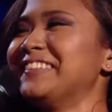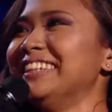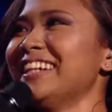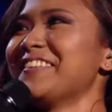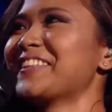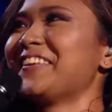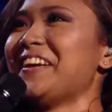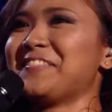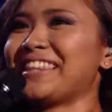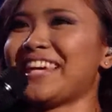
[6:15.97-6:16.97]
I'm so
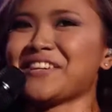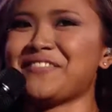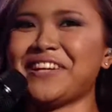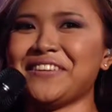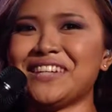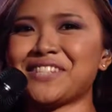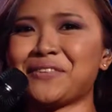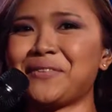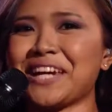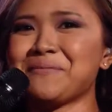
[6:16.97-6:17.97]
happy. Thank you very much
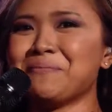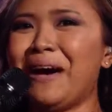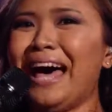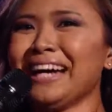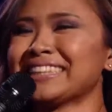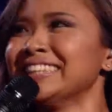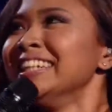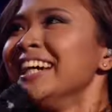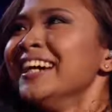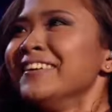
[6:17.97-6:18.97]
for bringing me
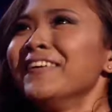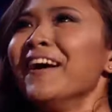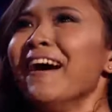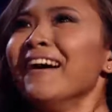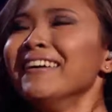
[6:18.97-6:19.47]
back.